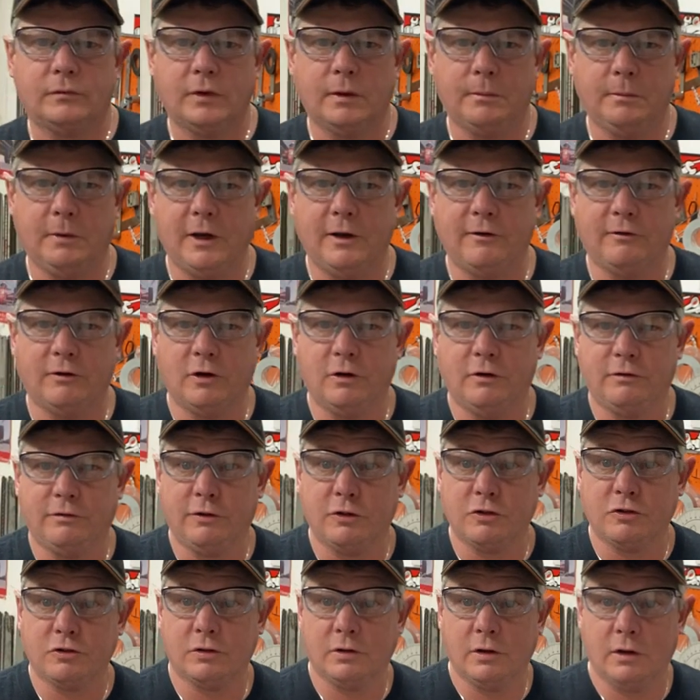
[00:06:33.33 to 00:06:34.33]
Might even go
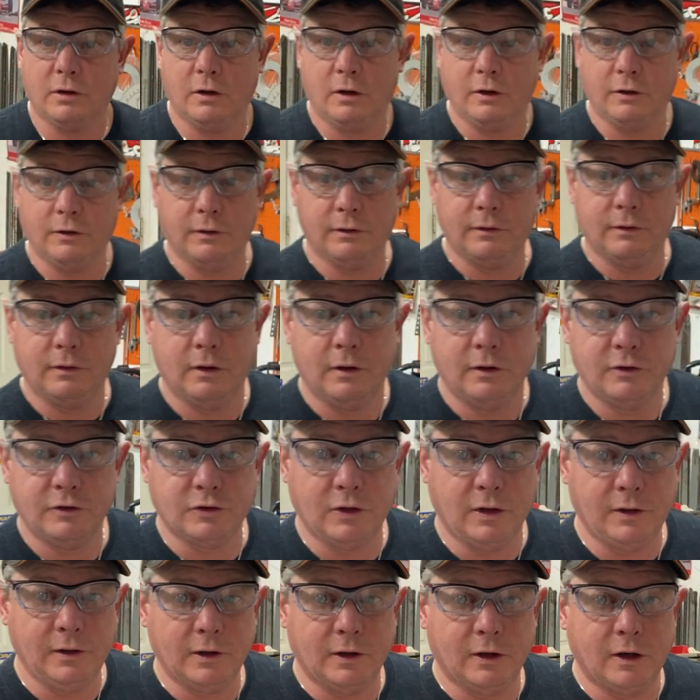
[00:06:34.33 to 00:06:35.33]
fishing on
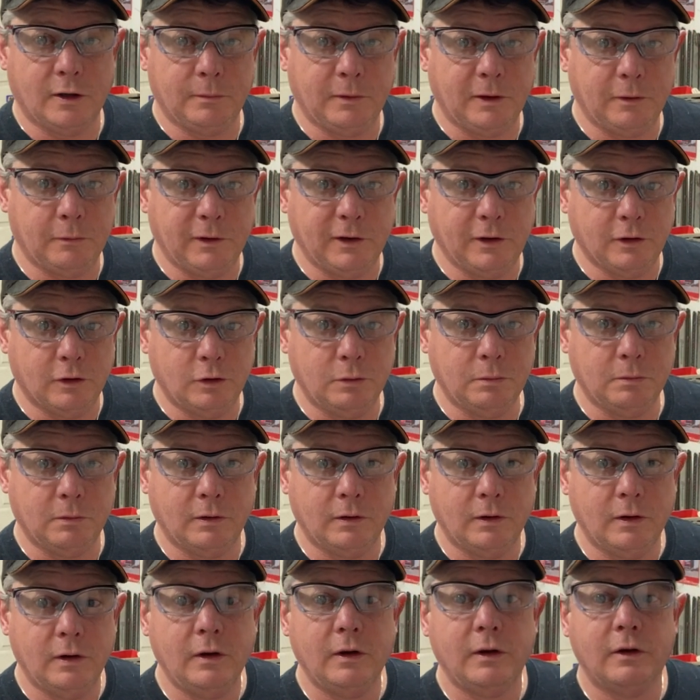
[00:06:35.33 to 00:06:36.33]
Sunday on my way home.
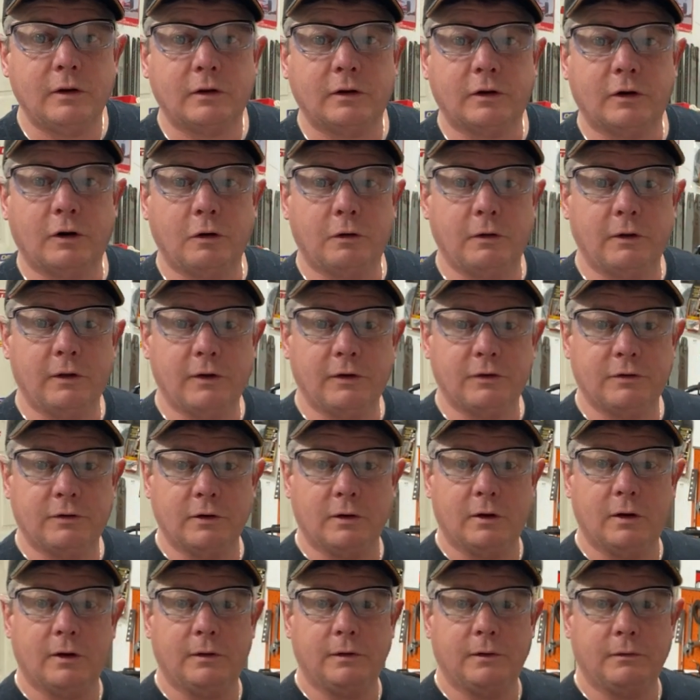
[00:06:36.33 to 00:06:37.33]
Go to this
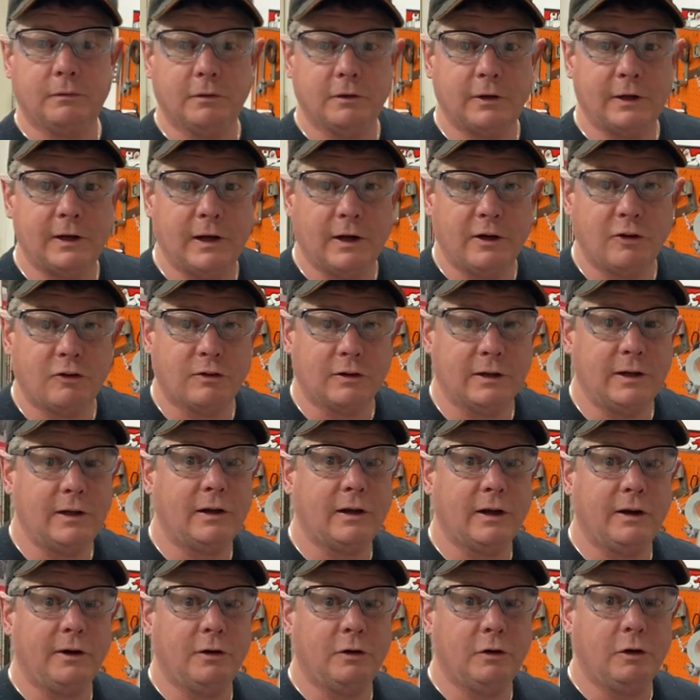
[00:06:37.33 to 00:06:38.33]
really nice
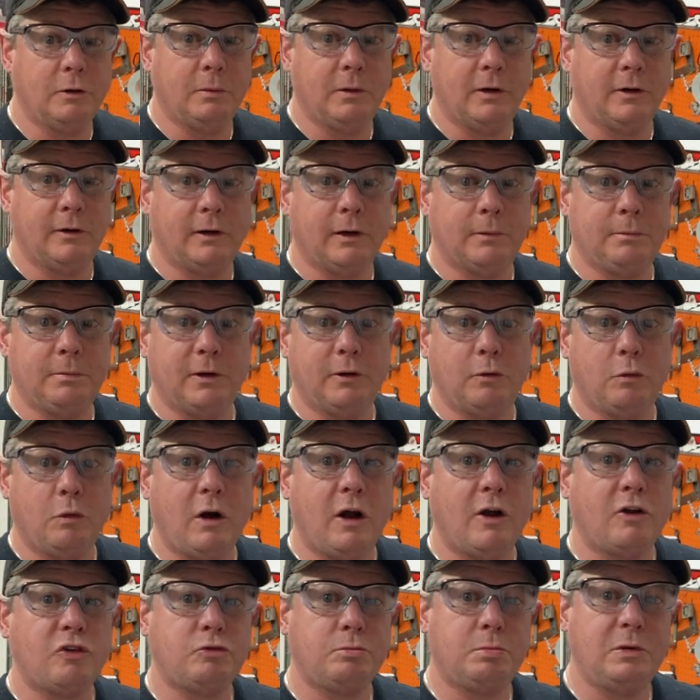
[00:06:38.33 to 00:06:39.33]
lake I know about up by
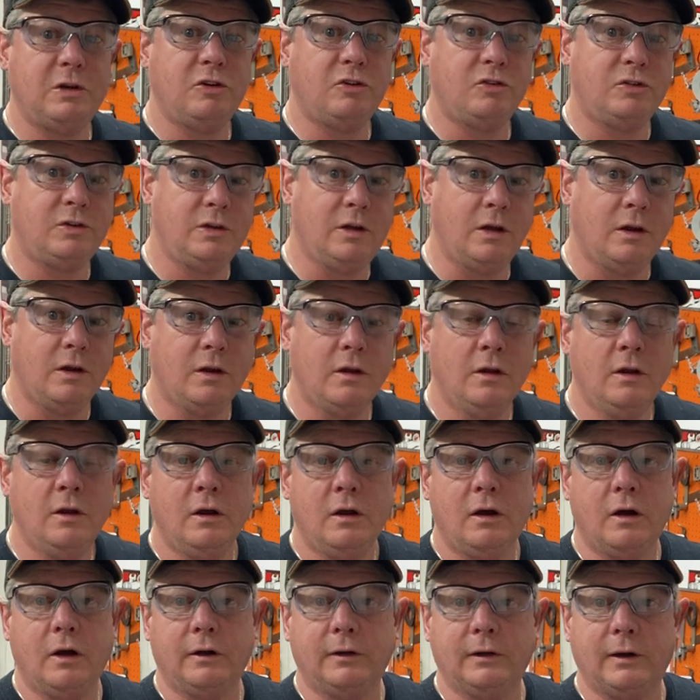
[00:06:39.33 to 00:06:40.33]
Wasp, BC,
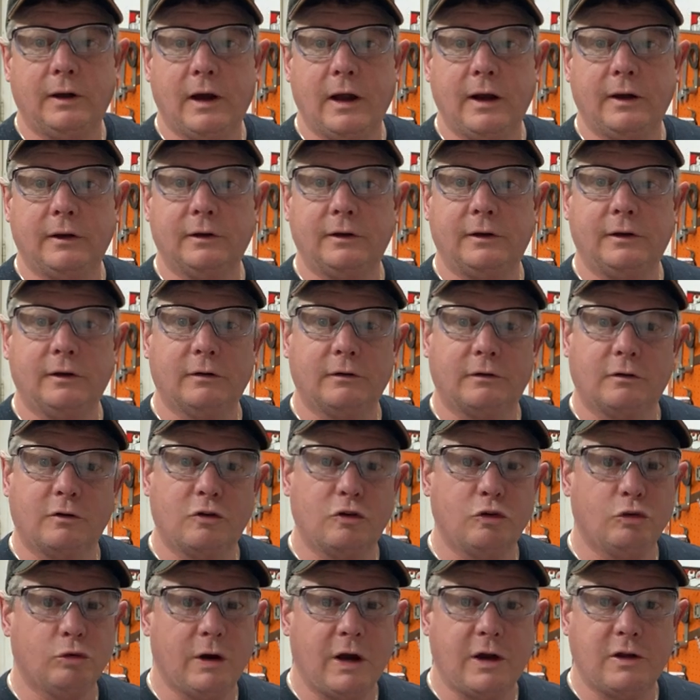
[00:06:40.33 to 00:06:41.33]
on the island here.
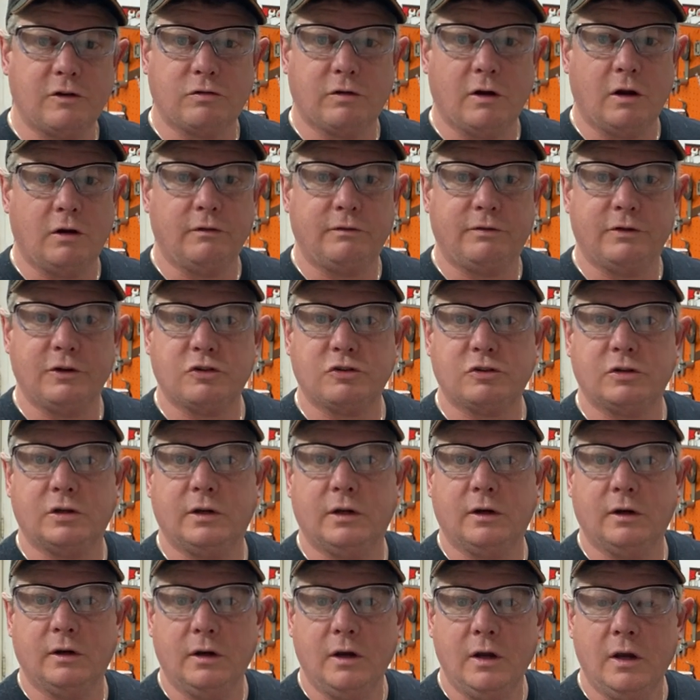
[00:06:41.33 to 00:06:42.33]
Great trout fishing
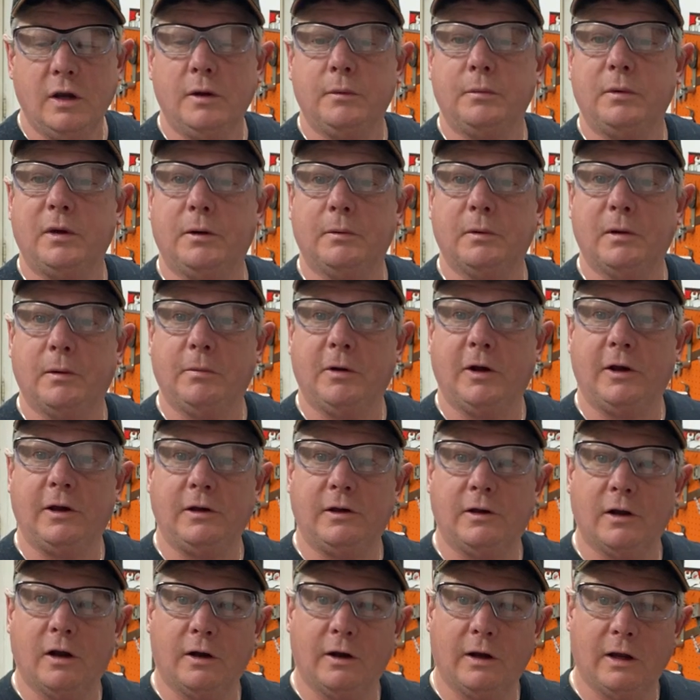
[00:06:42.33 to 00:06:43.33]
there. Me and my buddy
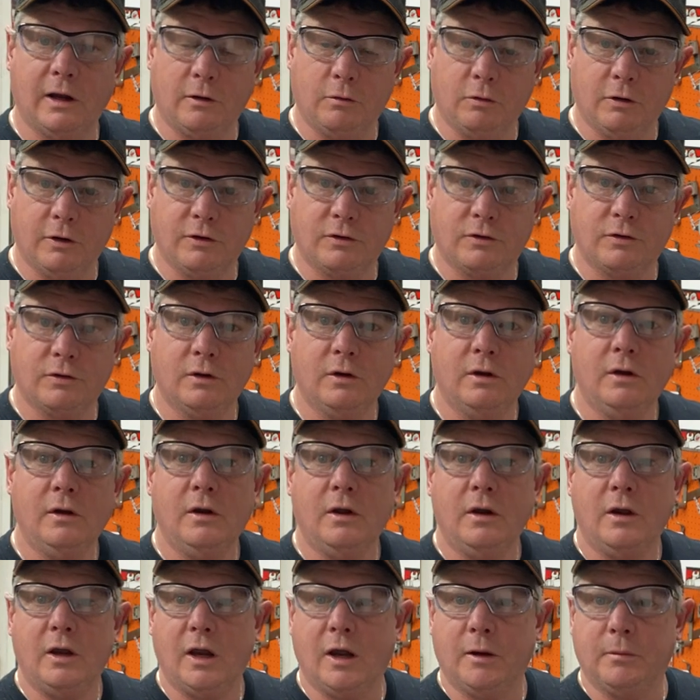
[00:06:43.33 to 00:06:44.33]
Doug Edwards
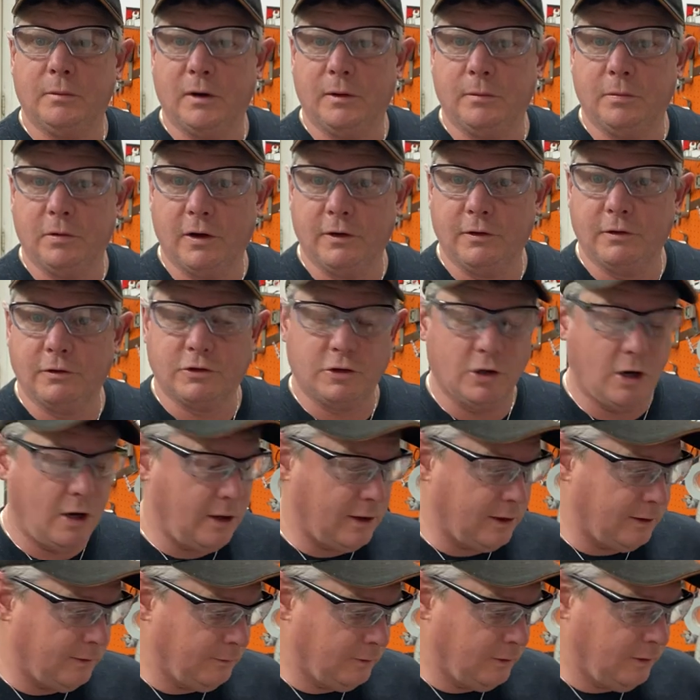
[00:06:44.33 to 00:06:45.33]
and my brother
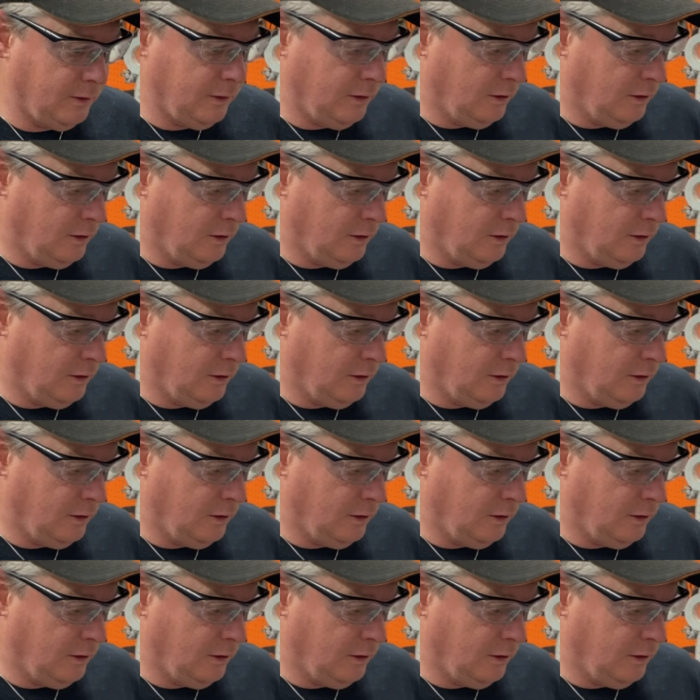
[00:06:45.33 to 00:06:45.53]
Johnny.